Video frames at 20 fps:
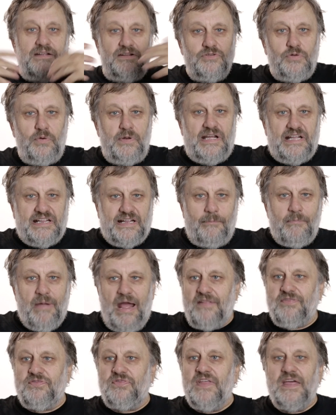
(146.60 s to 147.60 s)
doing some
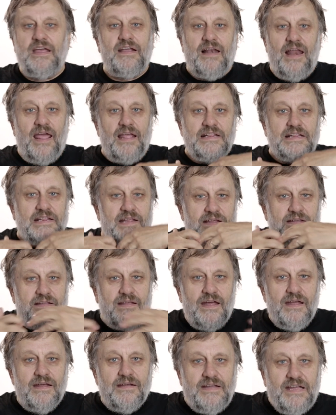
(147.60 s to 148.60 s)
ethnic cleansing,
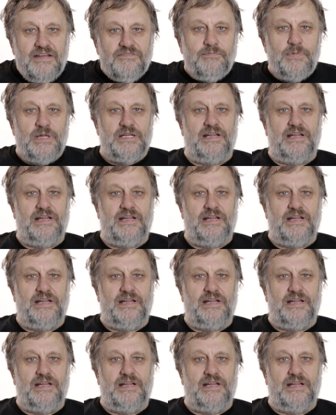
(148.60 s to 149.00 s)
give me